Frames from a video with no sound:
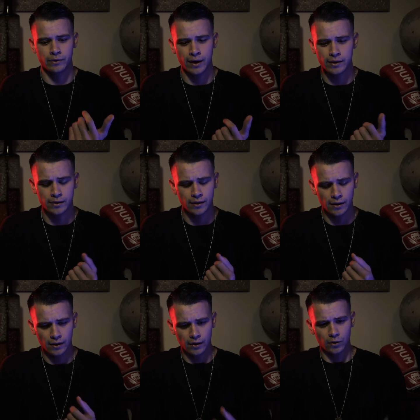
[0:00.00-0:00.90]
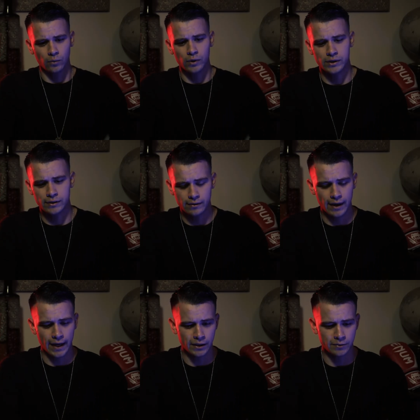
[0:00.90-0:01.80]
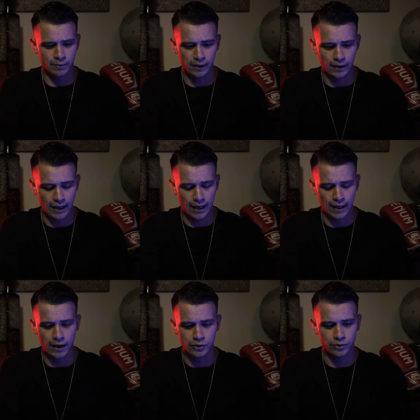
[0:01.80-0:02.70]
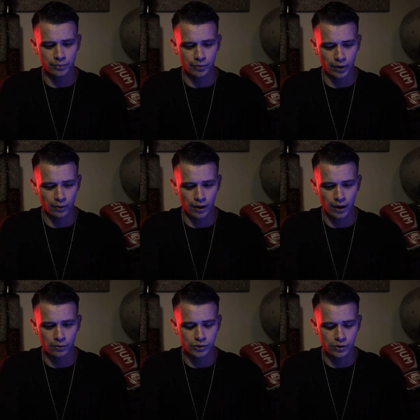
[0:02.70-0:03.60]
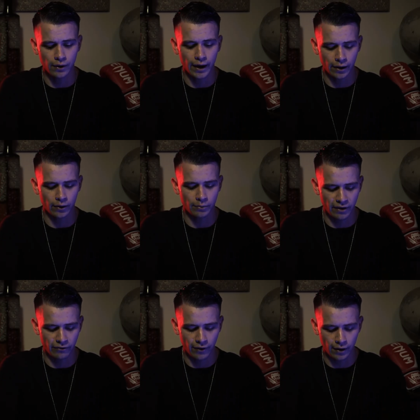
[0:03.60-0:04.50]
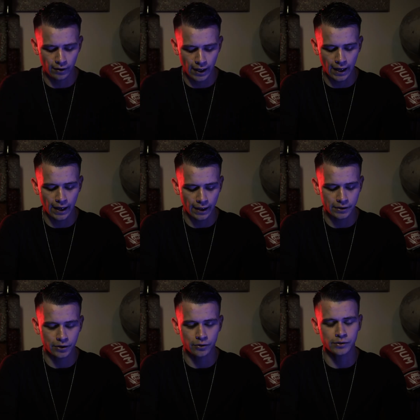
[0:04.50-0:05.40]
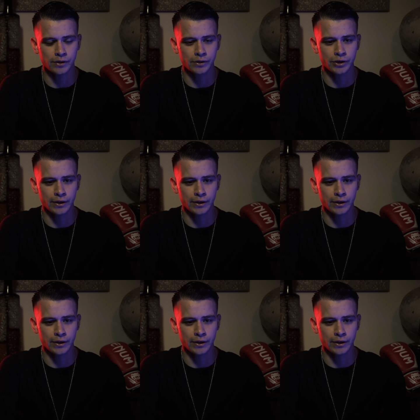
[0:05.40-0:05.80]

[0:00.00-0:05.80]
with Christ wasn't at its peak, and I got to a point where I was so angry with my father that I had to go to the